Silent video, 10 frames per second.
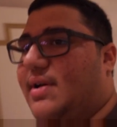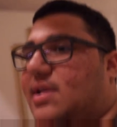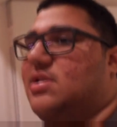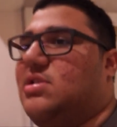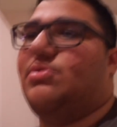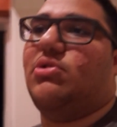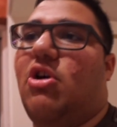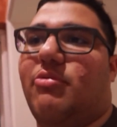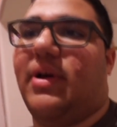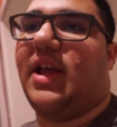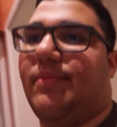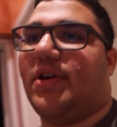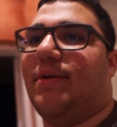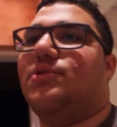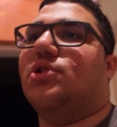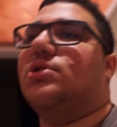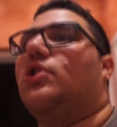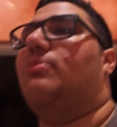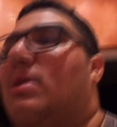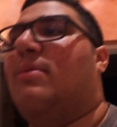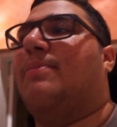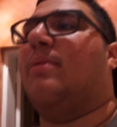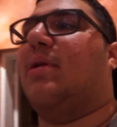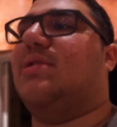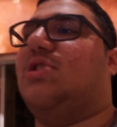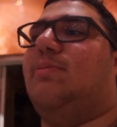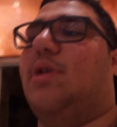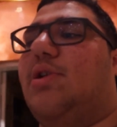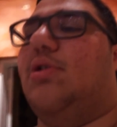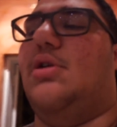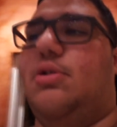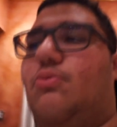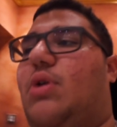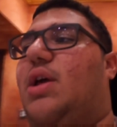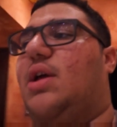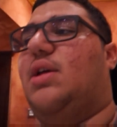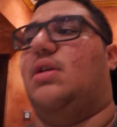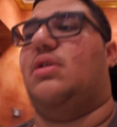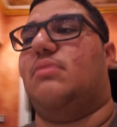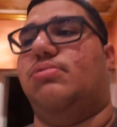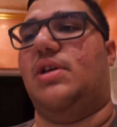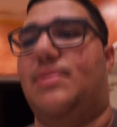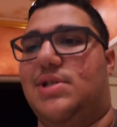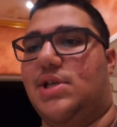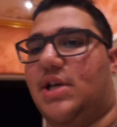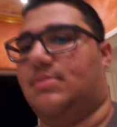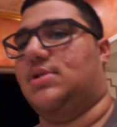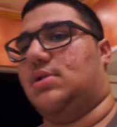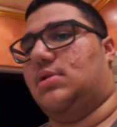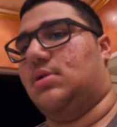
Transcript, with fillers: because there's something wrong with my game capture, so I'm, I'm, probably gonna stream later on when I play PC games.